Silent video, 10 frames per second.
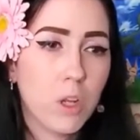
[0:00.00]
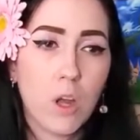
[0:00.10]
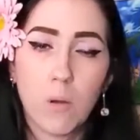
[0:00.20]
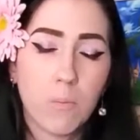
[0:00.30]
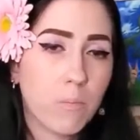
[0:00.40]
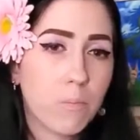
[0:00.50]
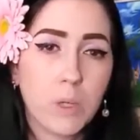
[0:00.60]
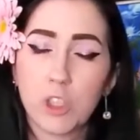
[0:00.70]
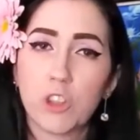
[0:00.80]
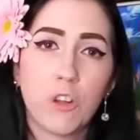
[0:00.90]
you know,
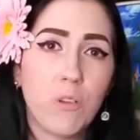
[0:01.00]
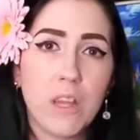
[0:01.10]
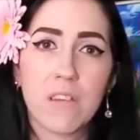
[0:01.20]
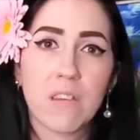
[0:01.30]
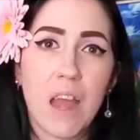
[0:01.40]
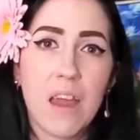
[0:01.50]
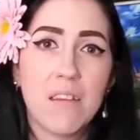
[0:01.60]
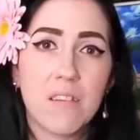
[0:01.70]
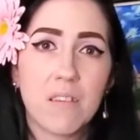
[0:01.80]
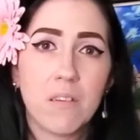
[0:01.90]
push through this,
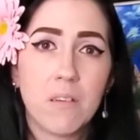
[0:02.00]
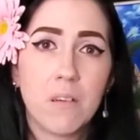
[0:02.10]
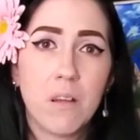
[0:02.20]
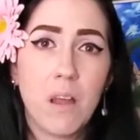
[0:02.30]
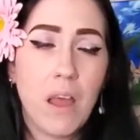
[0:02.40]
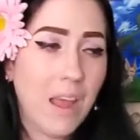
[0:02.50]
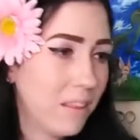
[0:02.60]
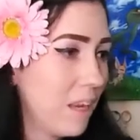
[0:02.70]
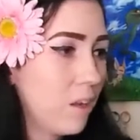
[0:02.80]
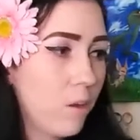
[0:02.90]
guys. I
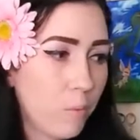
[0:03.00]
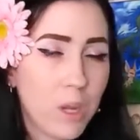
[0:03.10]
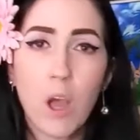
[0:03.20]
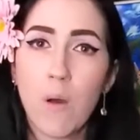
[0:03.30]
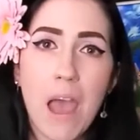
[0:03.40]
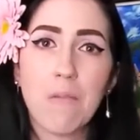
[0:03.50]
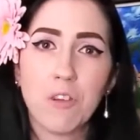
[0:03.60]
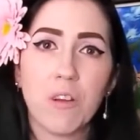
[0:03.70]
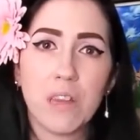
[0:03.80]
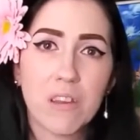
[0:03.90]
think we all have
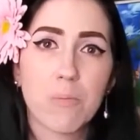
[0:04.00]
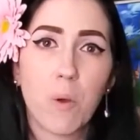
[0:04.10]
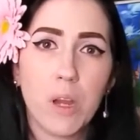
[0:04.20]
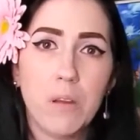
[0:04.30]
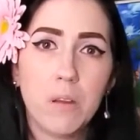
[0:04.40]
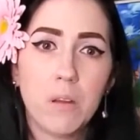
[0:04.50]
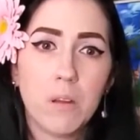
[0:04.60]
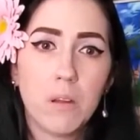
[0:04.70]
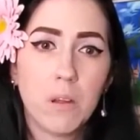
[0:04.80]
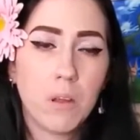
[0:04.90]
to at this point.
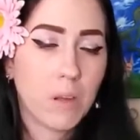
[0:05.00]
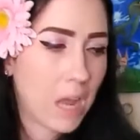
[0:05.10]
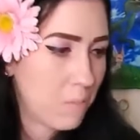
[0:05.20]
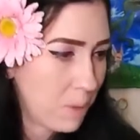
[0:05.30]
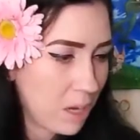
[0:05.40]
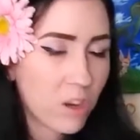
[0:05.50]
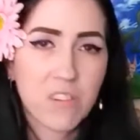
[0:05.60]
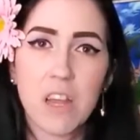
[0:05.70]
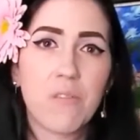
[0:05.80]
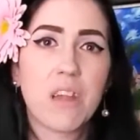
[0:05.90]
Gotta pick
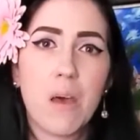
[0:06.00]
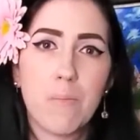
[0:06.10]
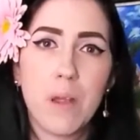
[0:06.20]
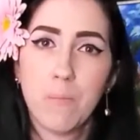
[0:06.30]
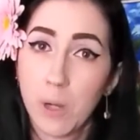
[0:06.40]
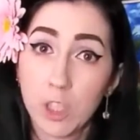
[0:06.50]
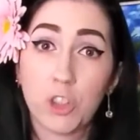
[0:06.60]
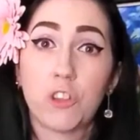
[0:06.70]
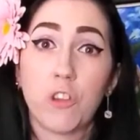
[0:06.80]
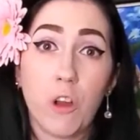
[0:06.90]
ourselves up and
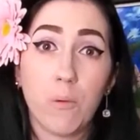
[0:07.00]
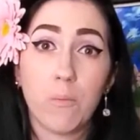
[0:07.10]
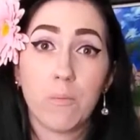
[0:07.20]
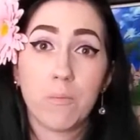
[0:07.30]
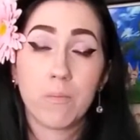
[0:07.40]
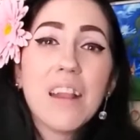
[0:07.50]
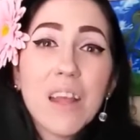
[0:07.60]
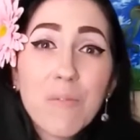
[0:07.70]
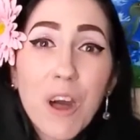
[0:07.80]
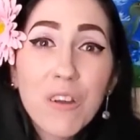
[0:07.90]
push through. I
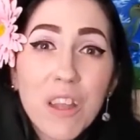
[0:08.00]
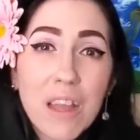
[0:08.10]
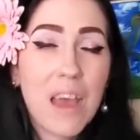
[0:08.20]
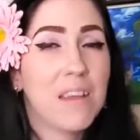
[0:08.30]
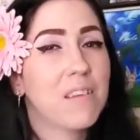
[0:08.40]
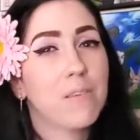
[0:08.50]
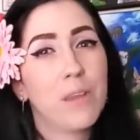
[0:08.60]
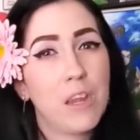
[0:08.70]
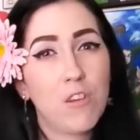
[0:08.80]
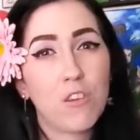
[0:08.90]
love all you guys.
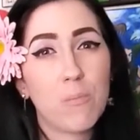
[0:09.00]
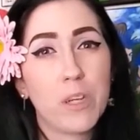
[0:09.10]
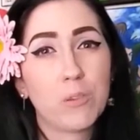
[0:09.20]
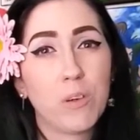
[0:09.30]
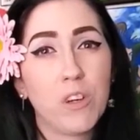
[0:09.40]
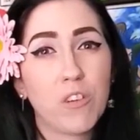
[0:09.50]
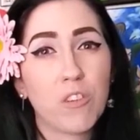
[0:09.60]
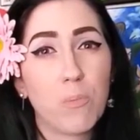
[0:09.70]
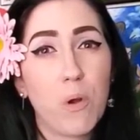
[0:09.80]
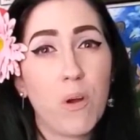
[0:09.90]
Thank you so much for your
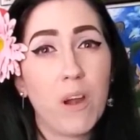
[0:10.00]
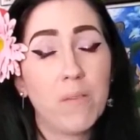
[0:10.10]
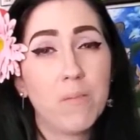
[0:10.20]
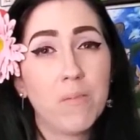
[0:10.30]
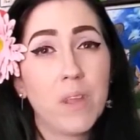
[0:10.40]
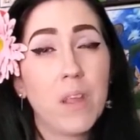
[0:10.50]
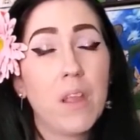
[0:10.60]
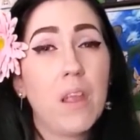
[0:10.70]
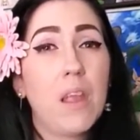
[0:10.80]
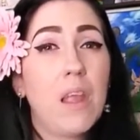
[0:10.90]
support.
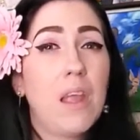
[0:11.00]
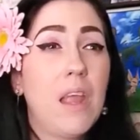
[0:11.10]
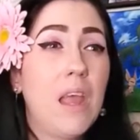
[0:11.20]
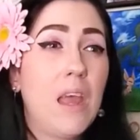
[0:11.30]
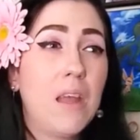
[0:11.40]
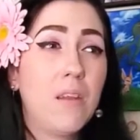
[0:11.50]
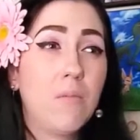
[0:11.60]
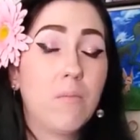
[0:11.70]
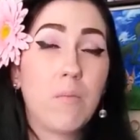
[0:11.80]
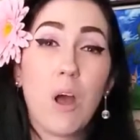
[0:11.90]
And
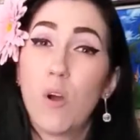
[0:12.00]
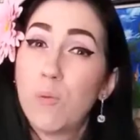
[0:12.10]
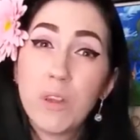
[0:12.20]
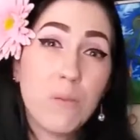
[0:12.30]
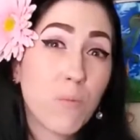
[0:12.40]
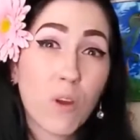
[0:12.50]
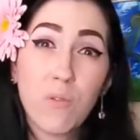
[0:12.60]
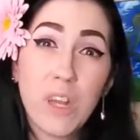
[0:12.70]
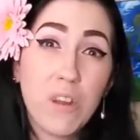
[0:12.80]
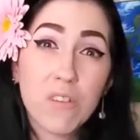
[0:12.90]
hopefully more
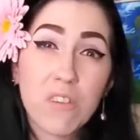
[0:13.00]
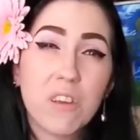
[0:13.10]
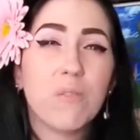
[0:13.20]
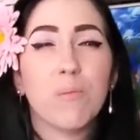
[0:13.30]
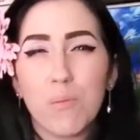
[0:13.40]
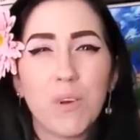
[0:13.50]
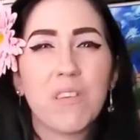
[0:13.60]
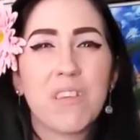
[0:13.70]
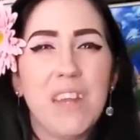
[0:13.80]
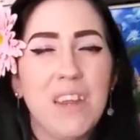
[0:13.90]
videos soon. We'll
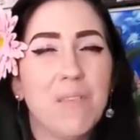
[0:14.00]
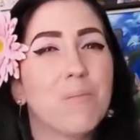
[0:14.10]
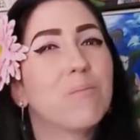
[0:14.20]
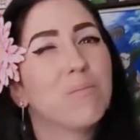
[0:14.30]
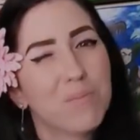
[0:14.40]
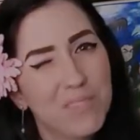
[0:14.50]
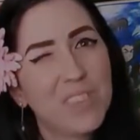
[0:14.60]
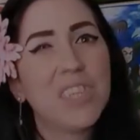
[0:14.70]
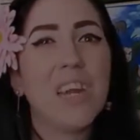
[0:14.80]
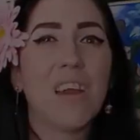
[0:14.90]
see.
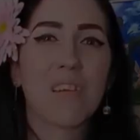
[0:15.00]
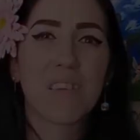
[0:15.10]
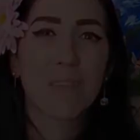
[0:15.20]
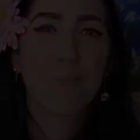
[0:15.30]
Cheers.